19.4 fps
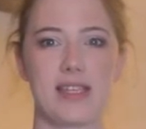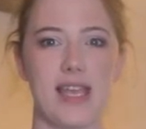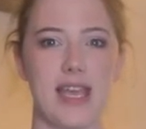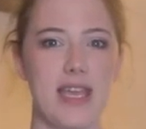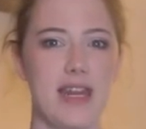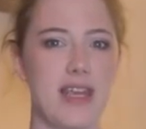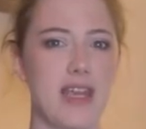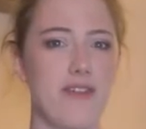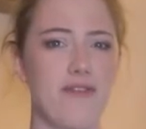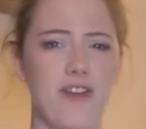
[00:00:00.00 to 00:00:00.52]

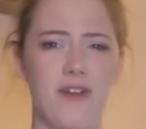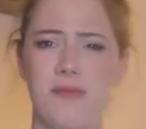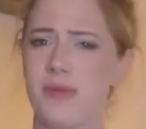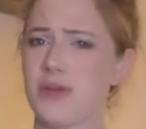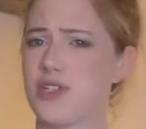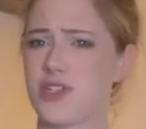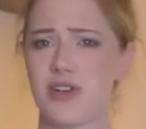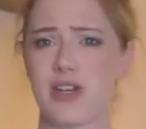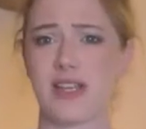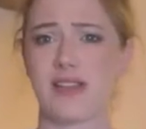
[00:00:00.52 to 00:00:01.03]
Katie, if I'm
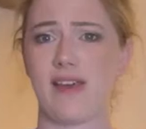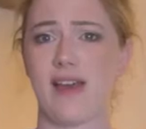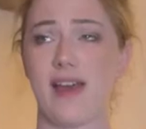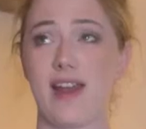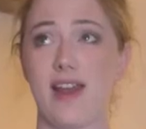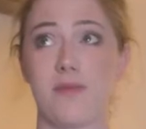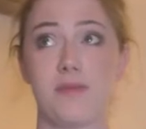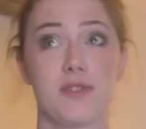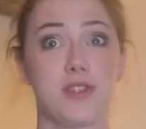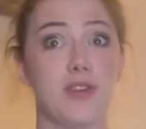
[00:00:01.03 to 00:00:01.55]
butchering that,
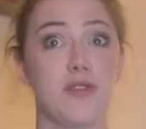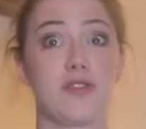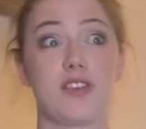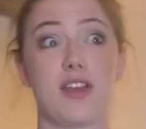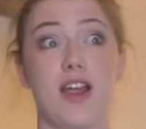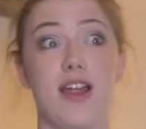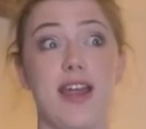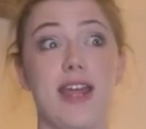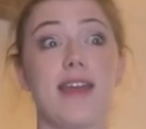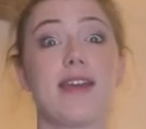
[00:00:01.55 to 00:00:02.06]
I'm so
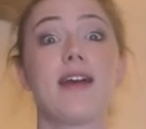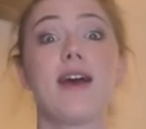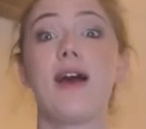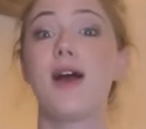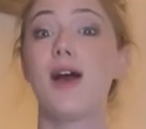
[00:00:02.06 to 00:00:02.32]
sorry.